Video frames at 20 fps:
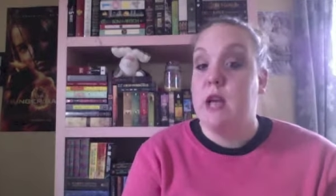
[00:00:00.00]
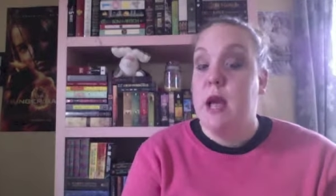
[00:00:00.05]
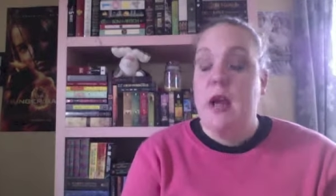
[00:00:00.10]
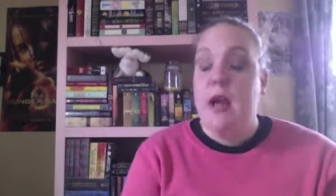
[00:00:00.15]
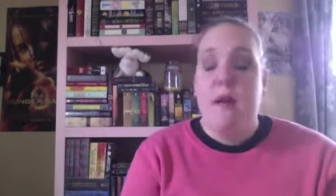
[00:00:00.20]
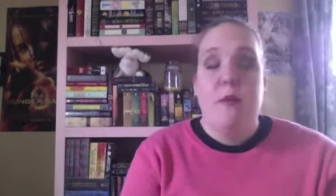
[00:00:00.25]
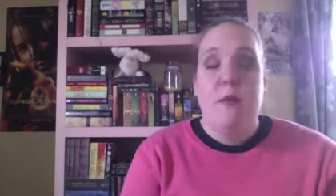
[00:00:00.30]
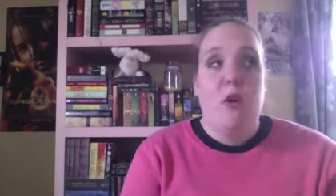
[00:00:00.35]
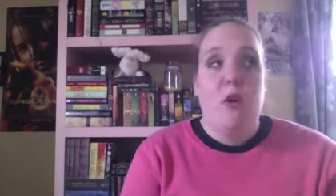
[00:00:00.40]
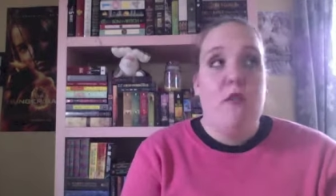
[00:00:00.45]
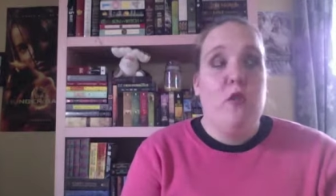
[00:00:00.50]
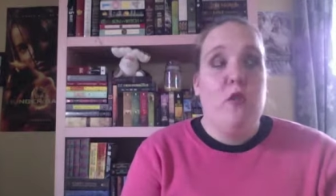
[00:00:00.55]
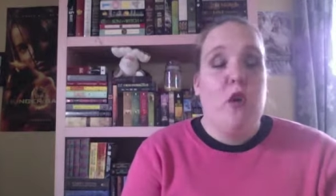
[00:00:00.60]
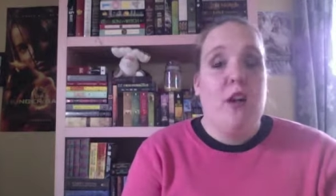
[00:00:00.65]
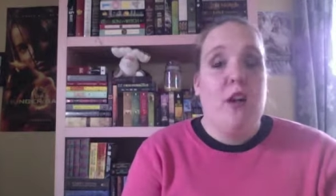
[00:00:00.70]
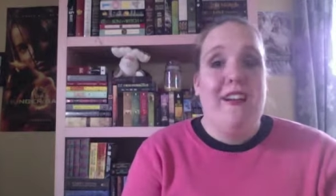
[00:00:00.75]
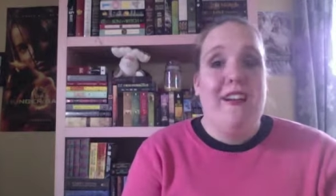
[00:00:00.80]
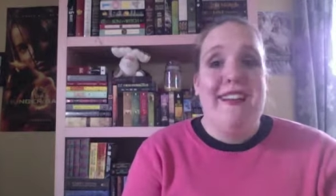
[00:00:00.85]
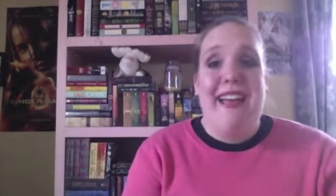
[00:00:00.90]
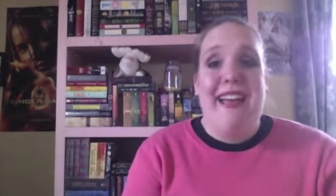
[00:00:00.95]
But overall,
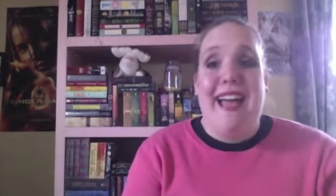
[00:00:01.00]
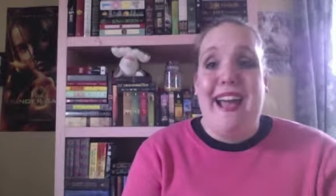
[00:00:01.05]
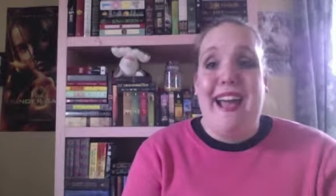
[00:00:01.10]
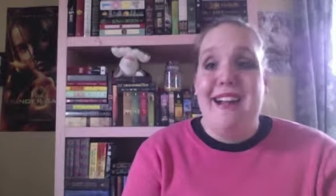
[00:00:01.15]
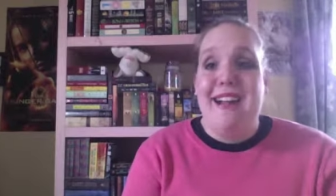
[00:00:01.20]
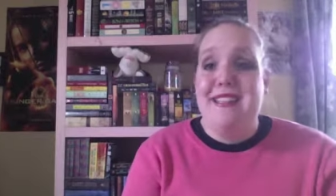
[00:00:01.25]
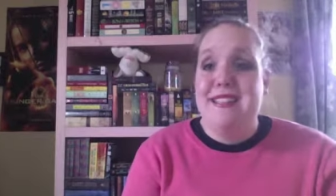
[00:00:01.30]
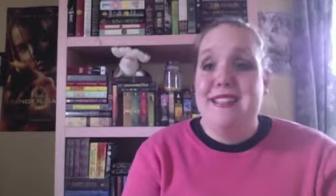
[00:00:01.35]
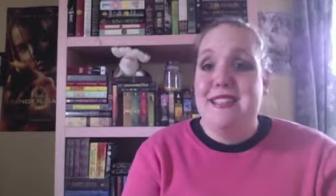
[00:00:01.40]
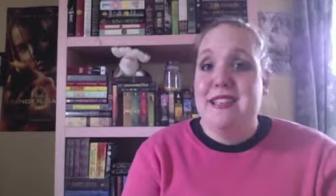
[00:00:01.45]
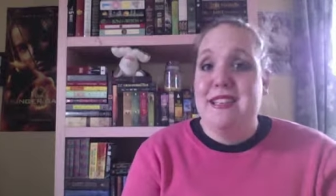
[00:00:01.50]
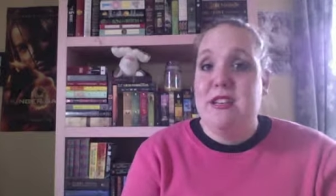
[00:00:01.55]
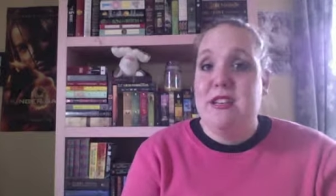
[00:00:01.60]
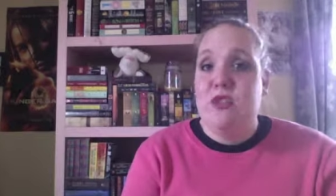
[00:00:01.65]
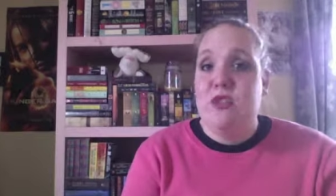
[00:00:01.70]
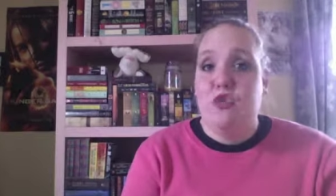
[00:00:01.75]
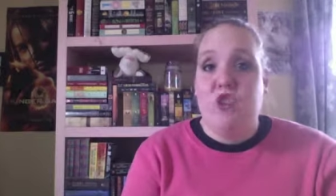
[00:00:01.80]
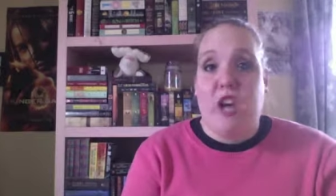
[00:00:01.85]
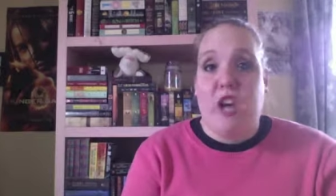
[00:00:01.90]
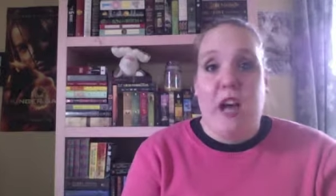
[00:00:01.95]
an excellent
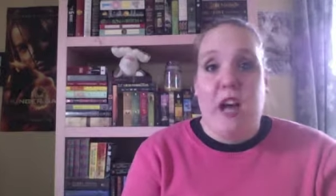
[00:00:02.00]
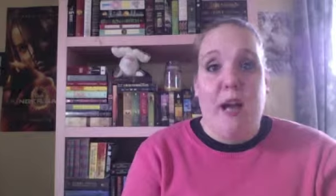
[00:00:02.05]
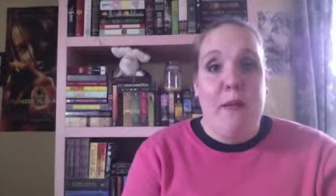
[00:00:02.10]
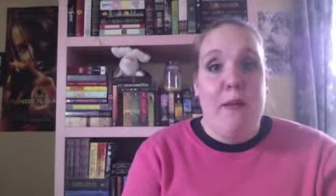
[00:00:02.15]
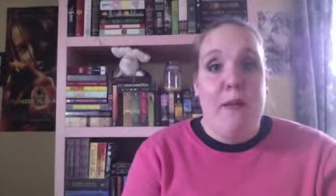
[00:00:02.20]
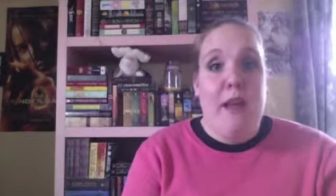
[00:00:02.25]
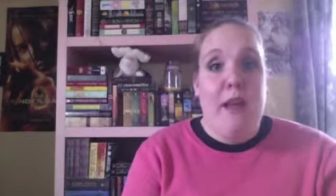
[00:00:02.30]
job,